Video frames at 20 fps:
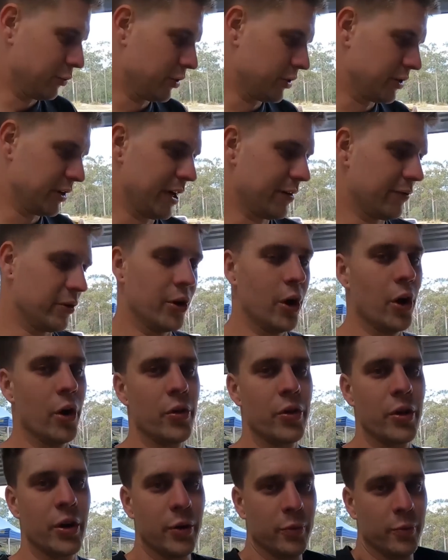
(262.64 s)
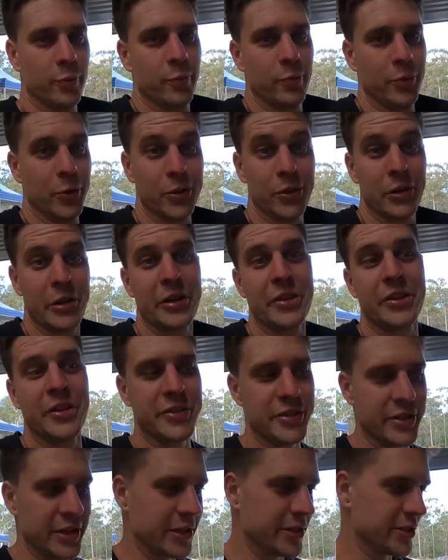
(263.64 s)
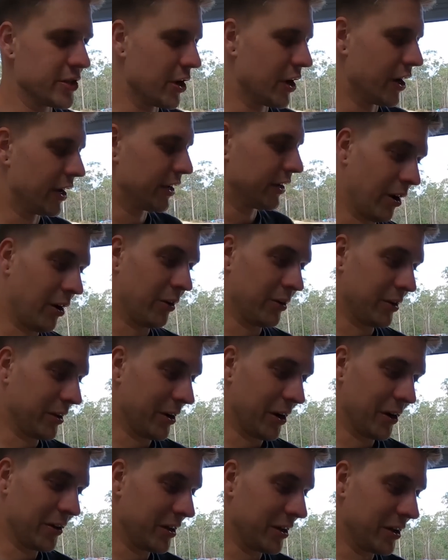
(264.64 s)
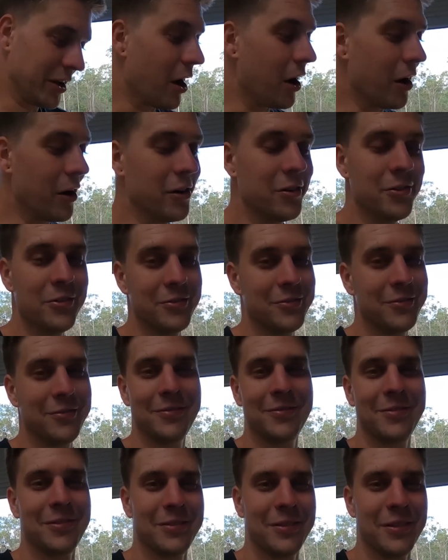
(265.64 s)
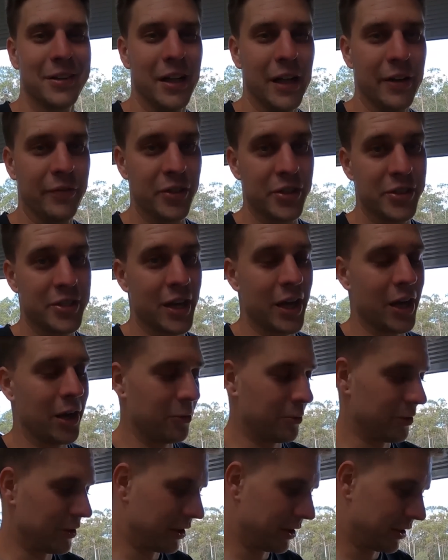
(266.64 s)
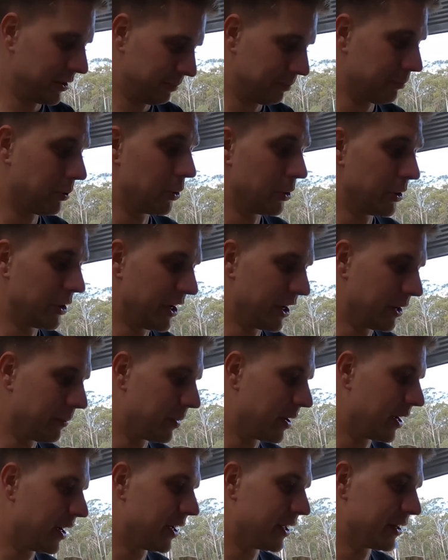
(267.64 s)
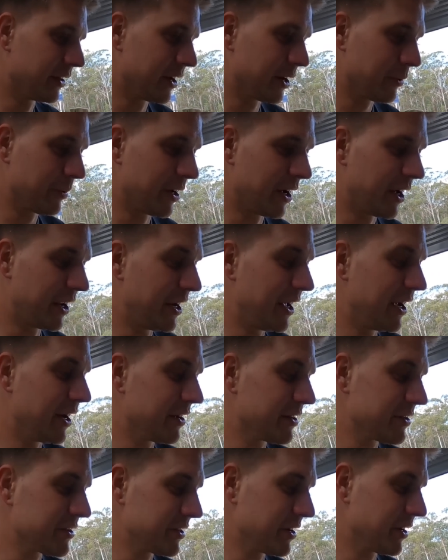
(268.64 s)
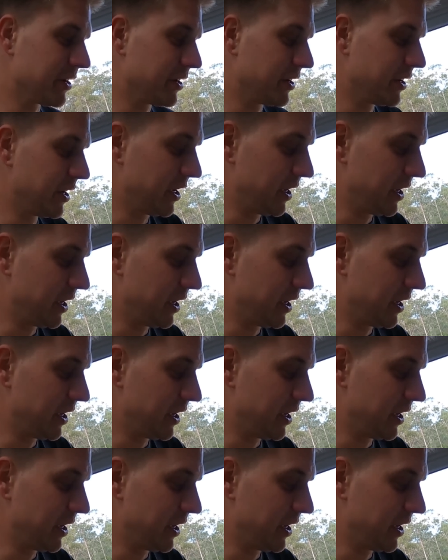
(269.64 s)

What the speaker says: you would never know that it looked like this inside. You'd only know if you started really pulling it apart like we are now. So